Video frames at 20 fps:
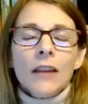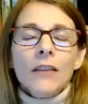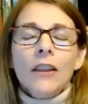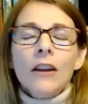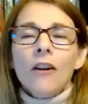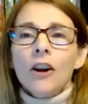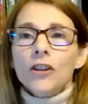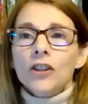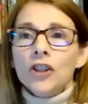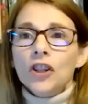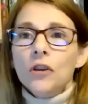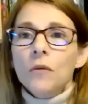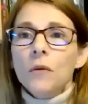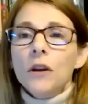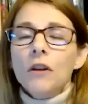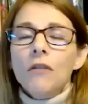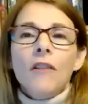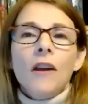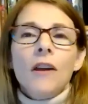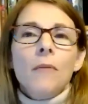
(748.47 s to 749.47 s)
There are two
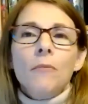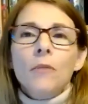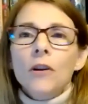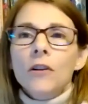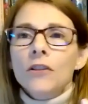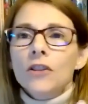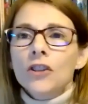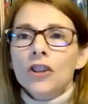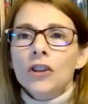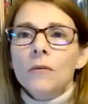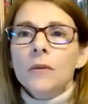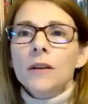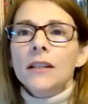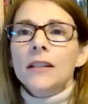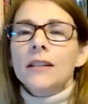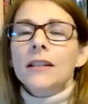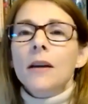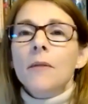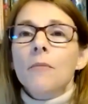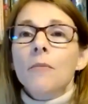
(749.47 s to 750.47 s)
in November, two in
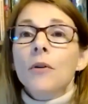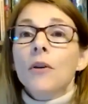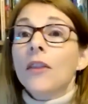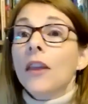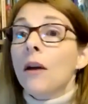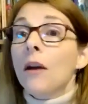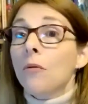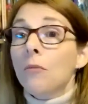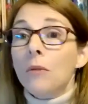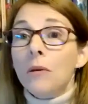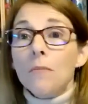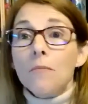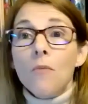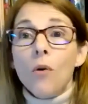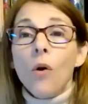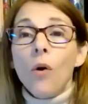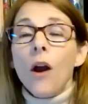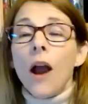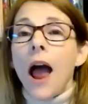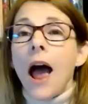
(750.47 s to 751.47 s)
December. There will be
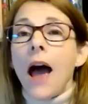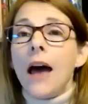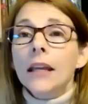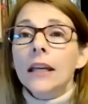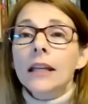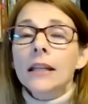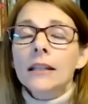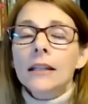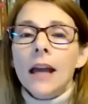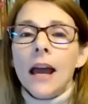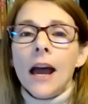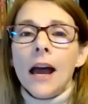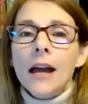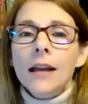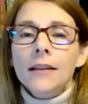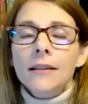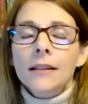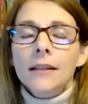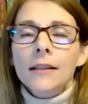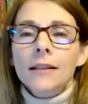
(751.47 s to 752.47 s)
more added
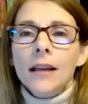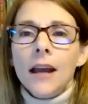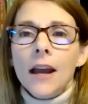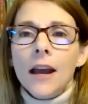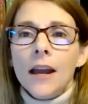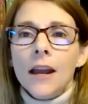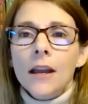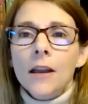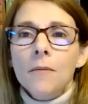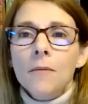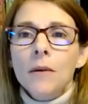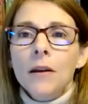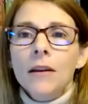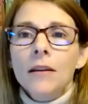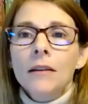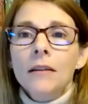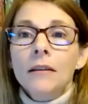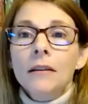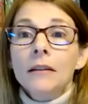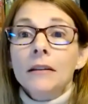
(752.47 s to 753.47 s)
as time
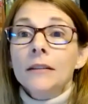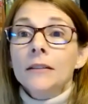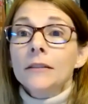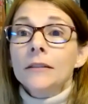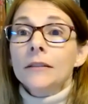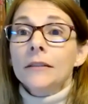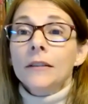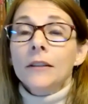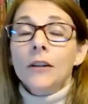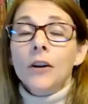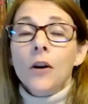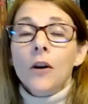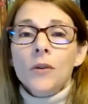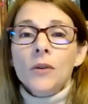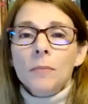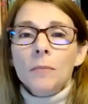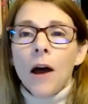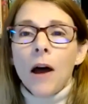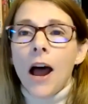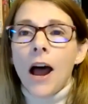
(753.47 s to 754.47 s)

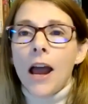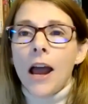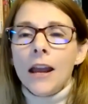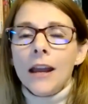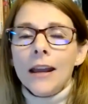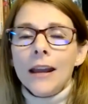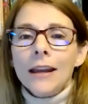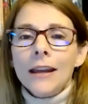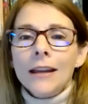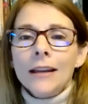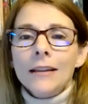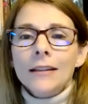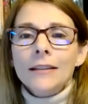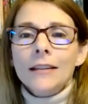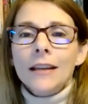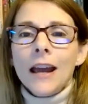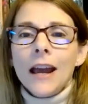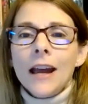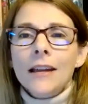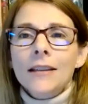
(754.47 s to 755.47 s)
goes by
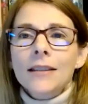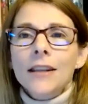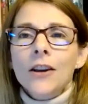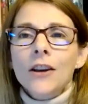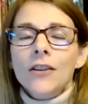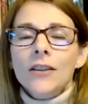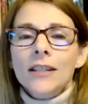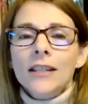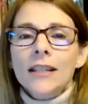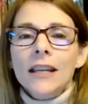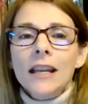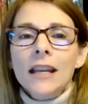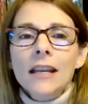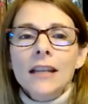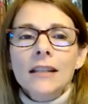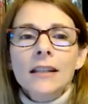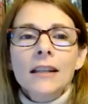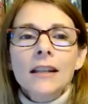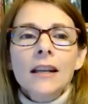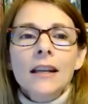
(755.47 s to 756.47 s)
and as there is
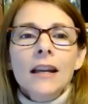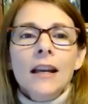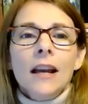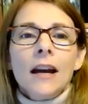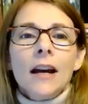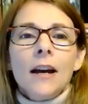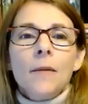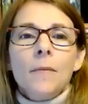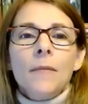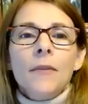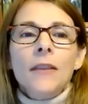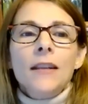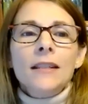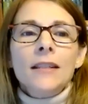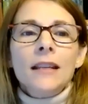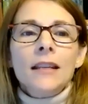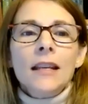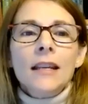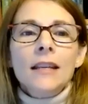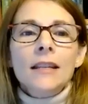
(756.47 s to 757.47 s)
need. Um,
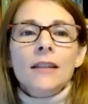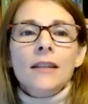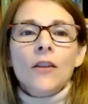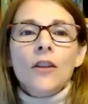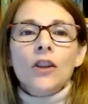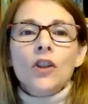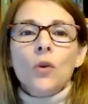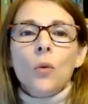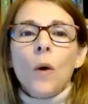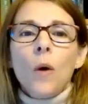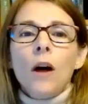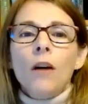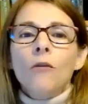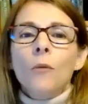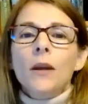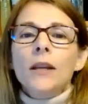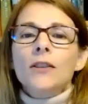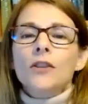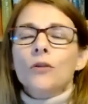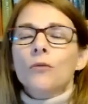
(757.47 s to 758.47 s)
this is the 12
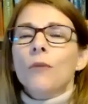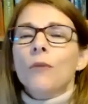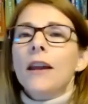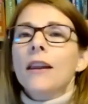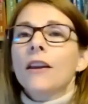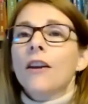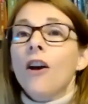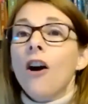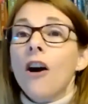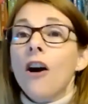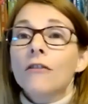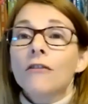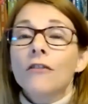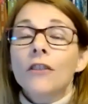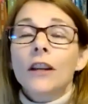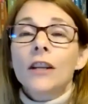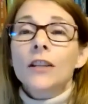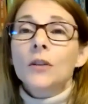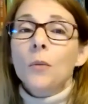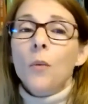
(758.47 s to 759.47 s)
Weeks to Writing
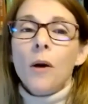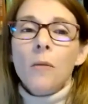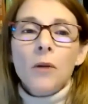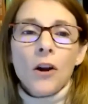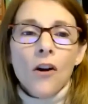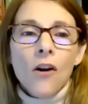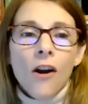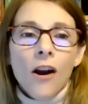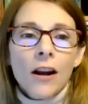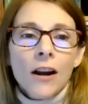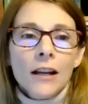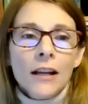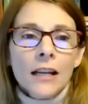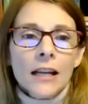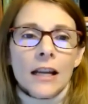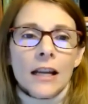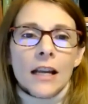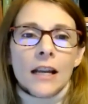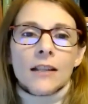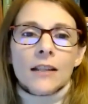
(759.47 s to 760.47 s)
Confidence webinar.
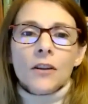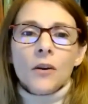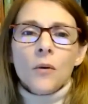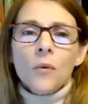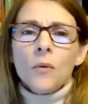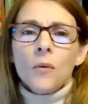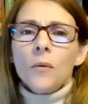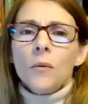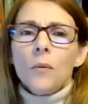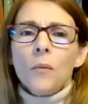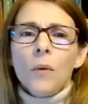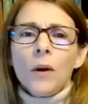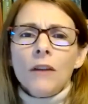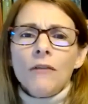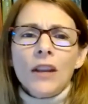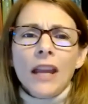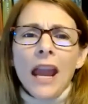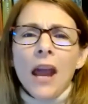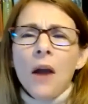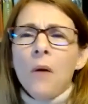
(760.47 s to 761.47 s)
So what
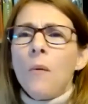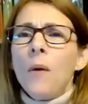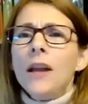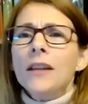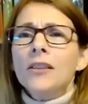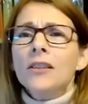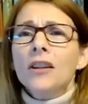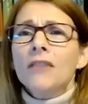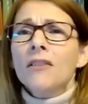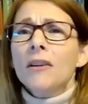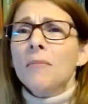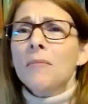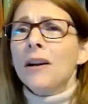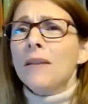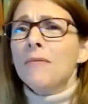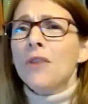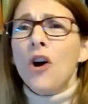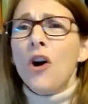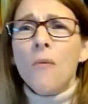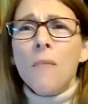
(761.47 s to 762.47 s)
if you can't wait till November?
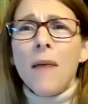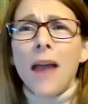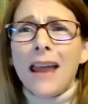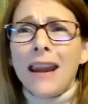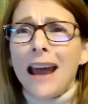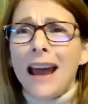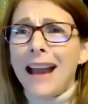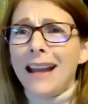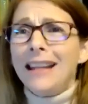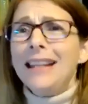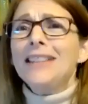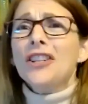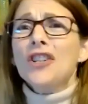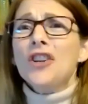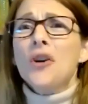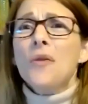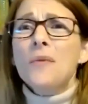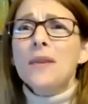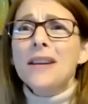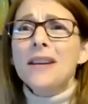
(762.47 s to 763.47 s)
No, man, I need to
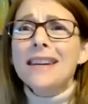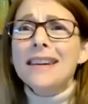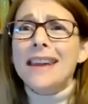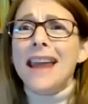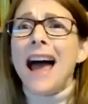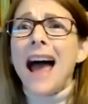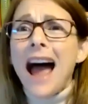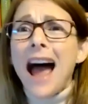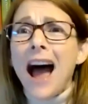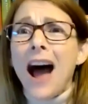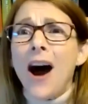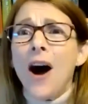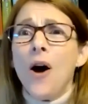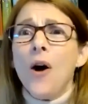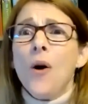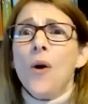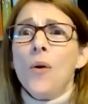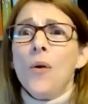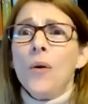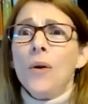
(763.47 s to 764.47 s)
know
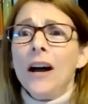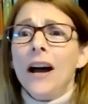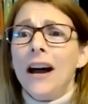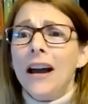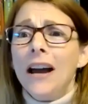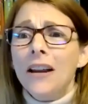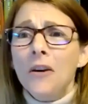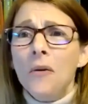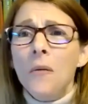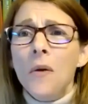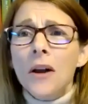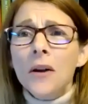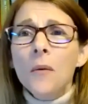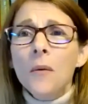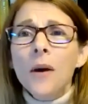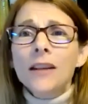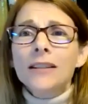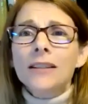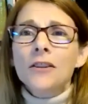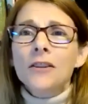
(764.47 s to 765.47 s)
now. I don't want
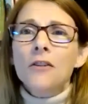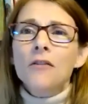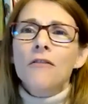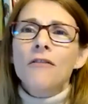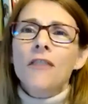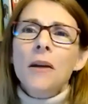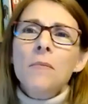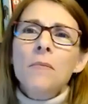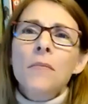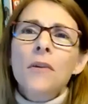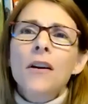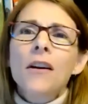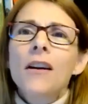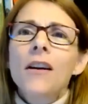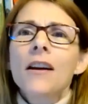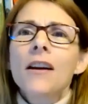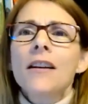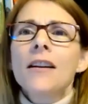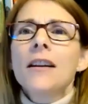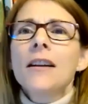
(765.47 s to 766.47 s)
to wait to November.
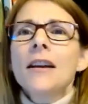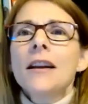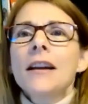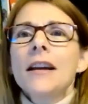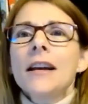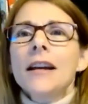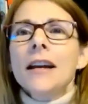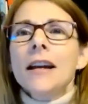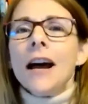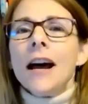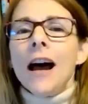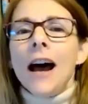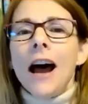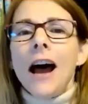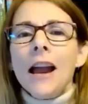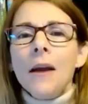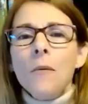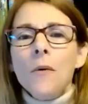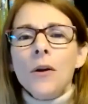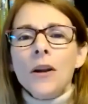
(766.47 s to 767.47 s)

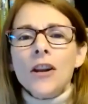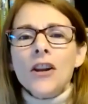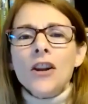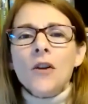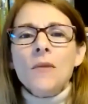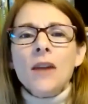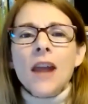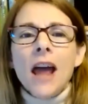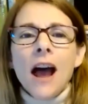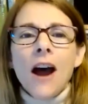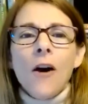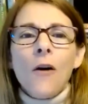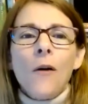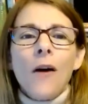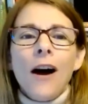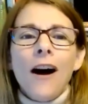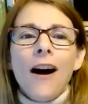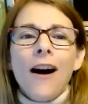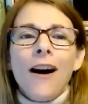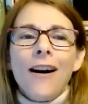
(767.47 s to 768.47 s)
I want to know
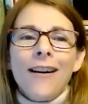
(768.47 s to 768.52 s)
now.